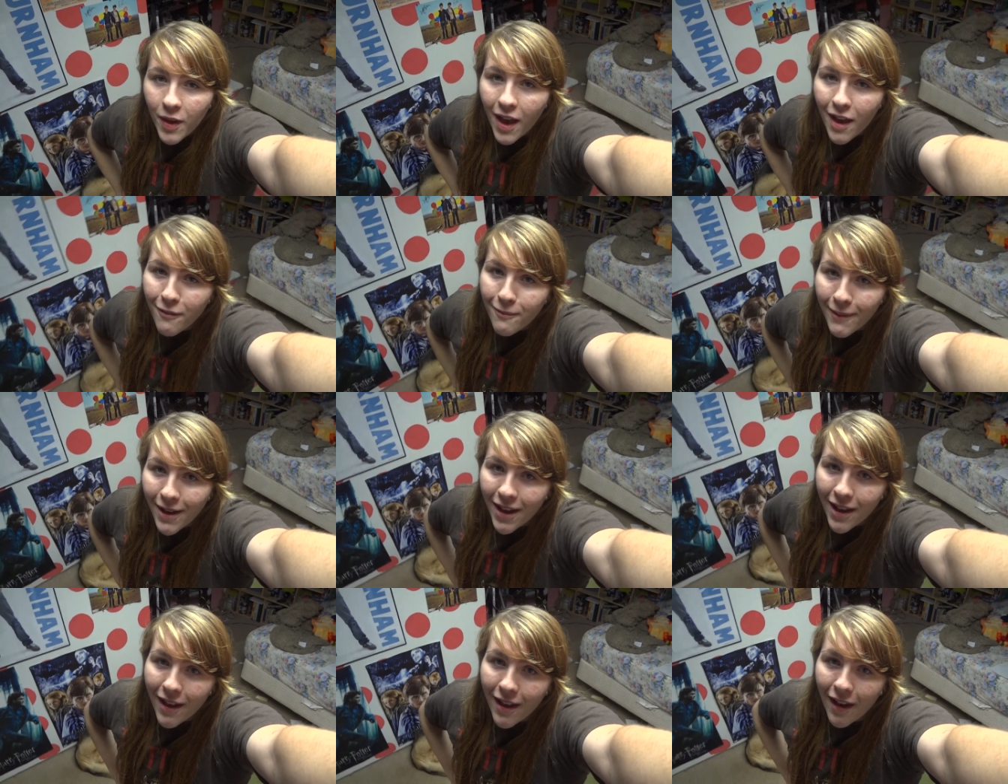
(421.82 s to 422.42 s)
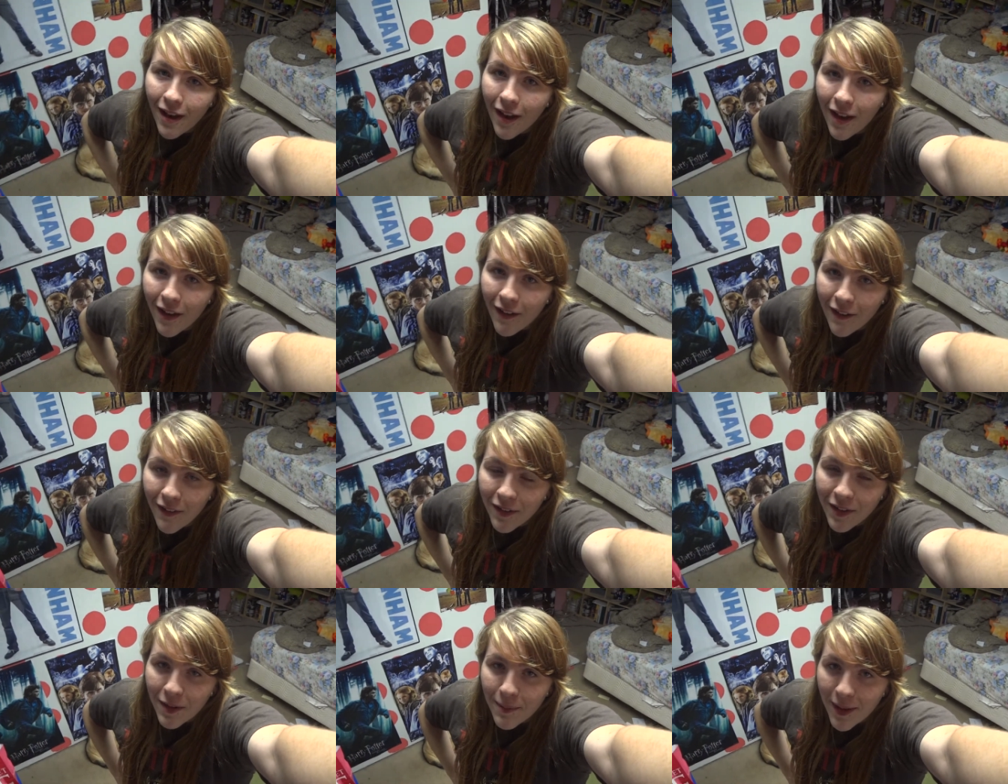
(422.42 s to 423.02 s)
have my
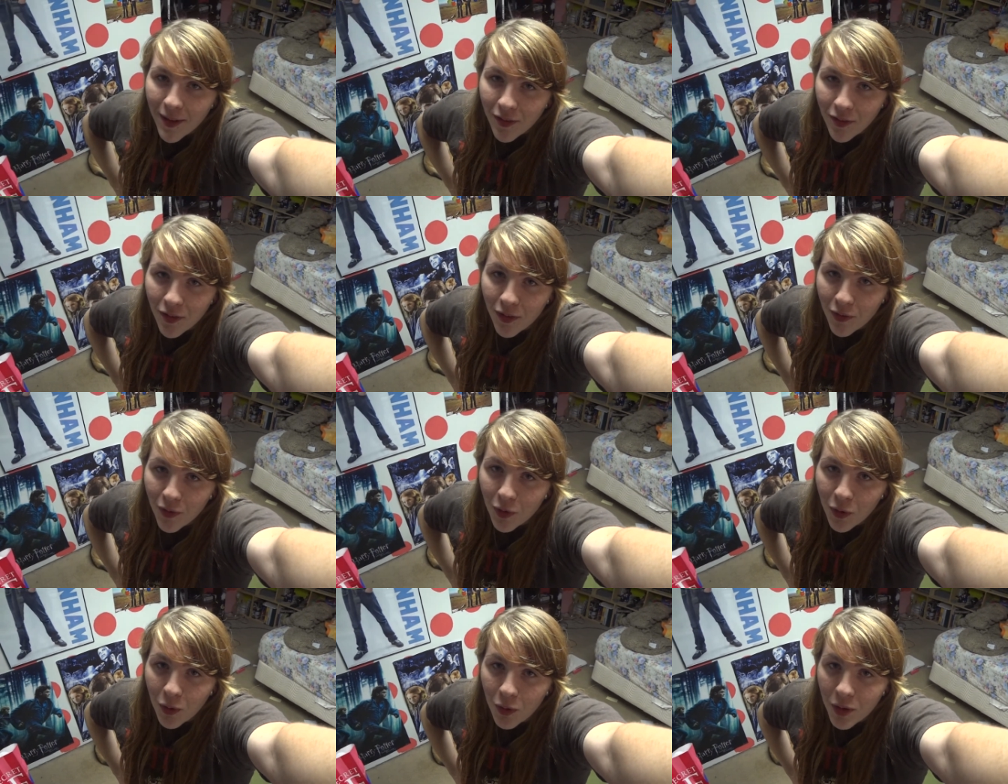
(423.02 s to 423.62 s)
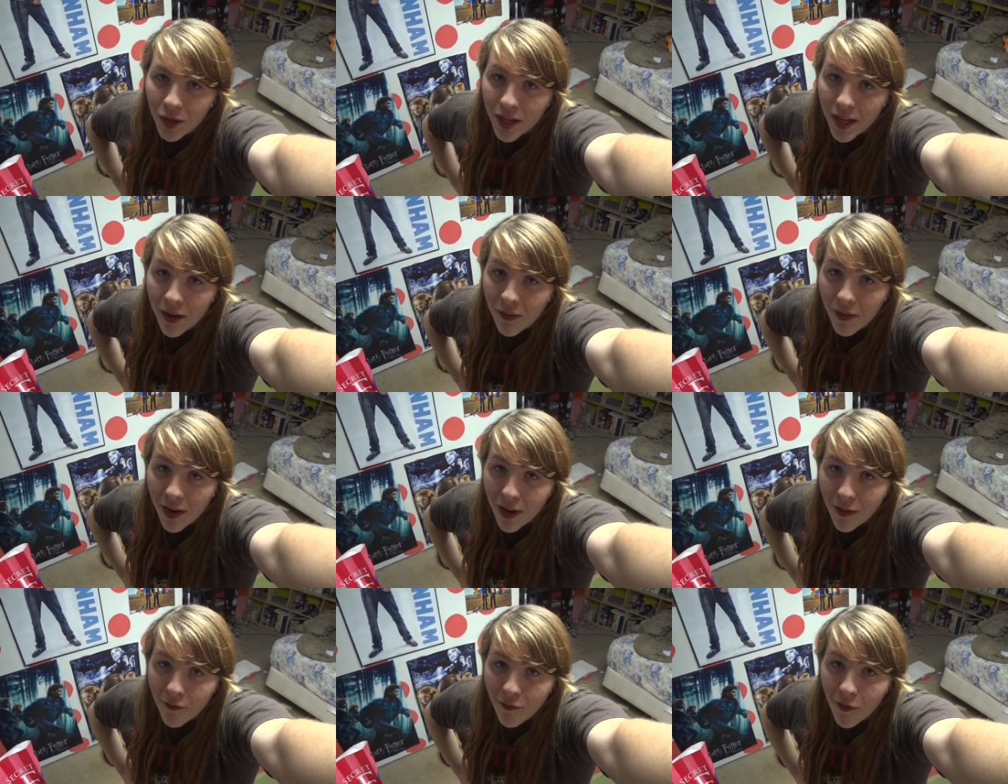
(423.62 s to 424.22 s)
uh, semester of school to get
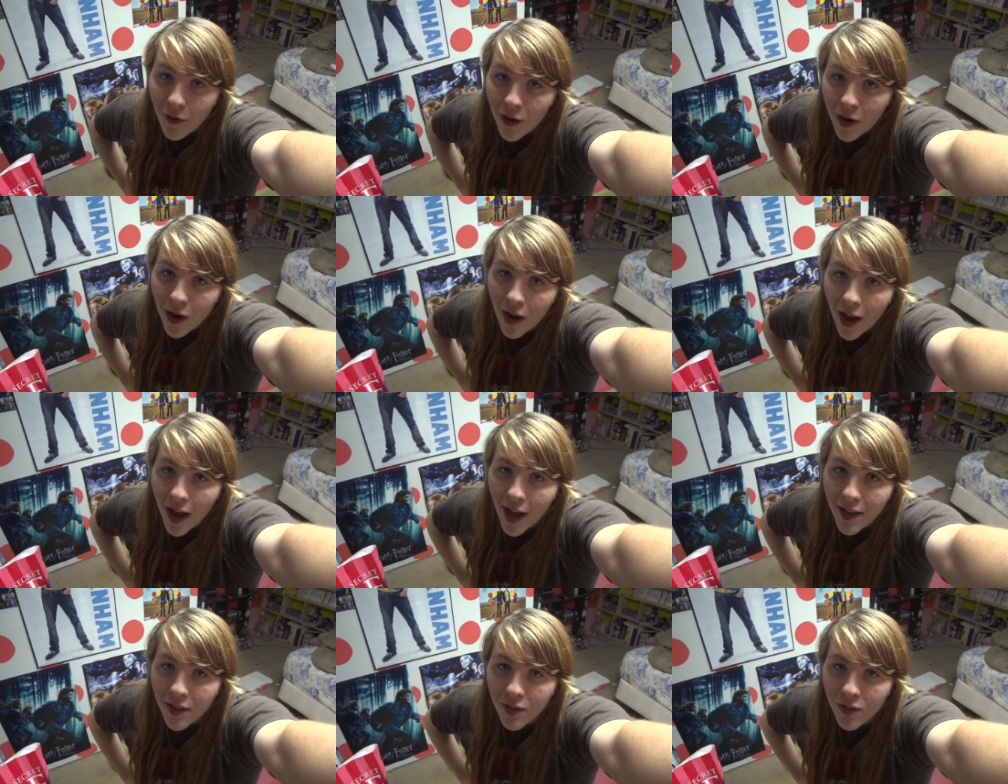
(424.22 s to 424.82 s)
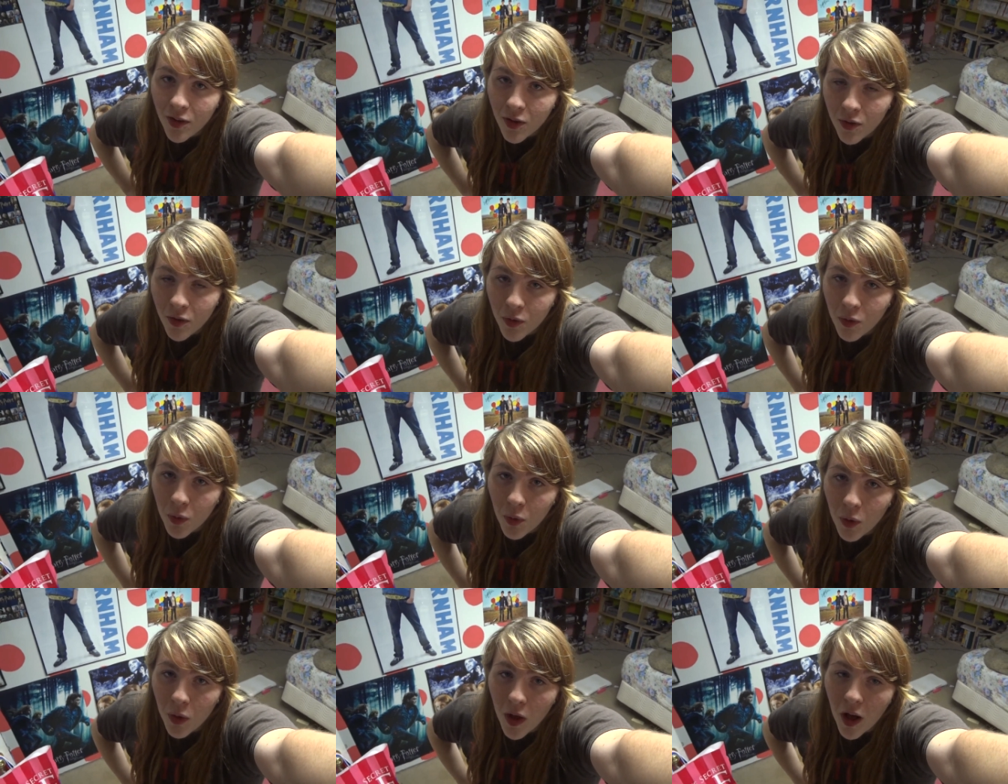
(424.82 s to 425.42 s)
ready for. I start
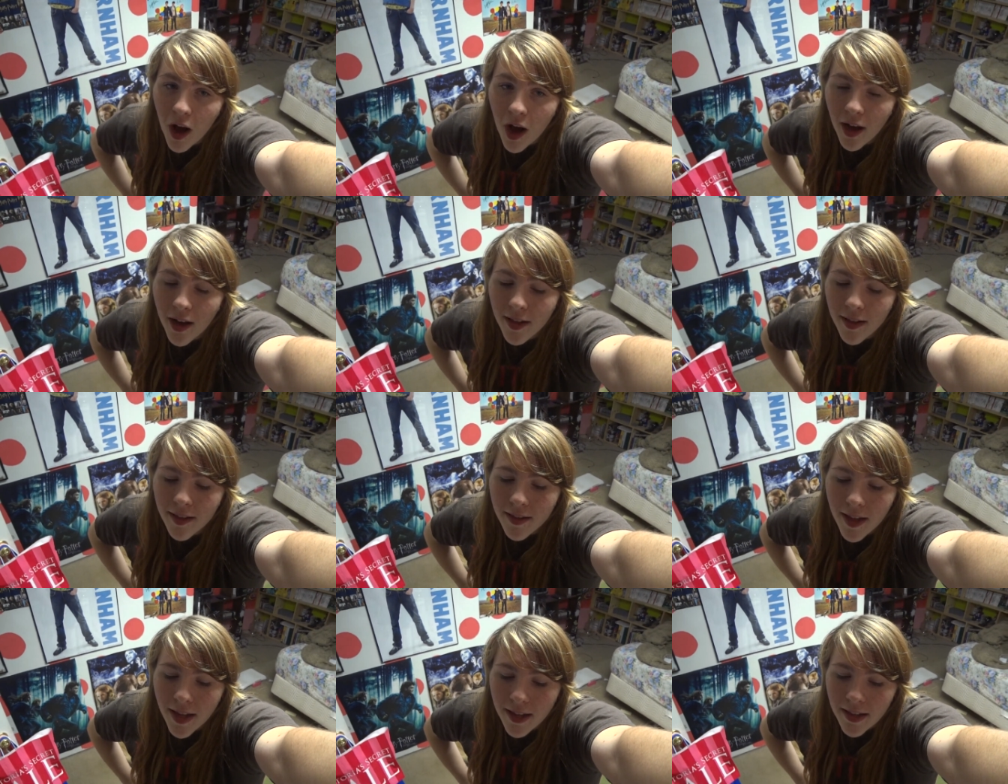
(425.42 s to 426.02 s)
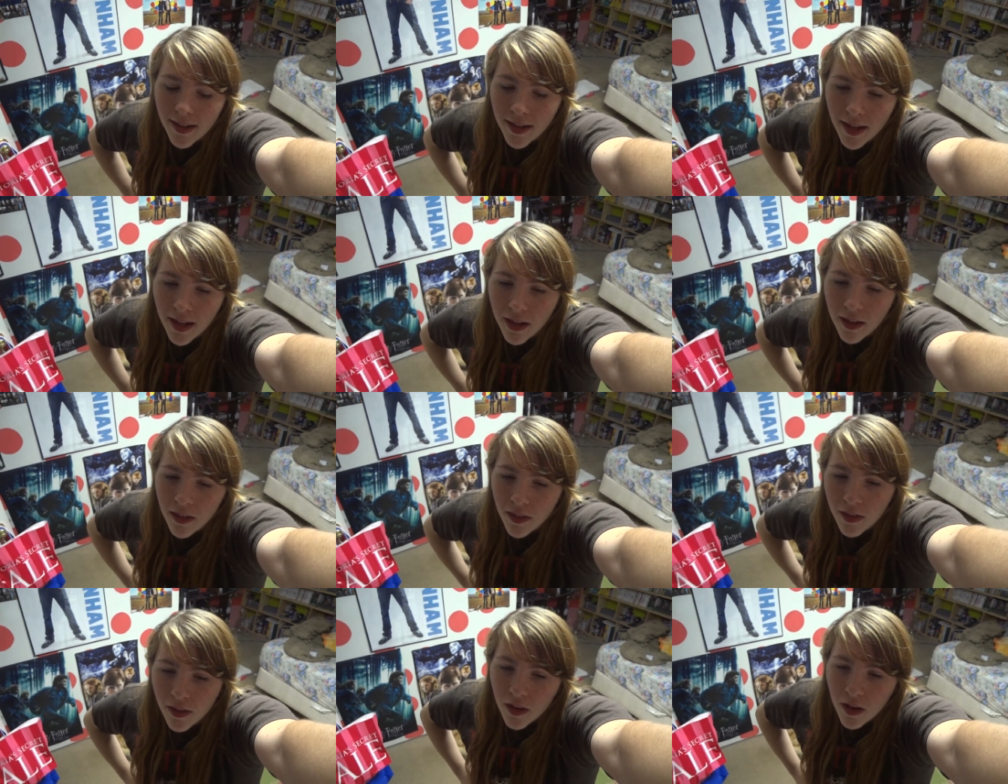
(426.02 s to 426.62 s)
school August 19th.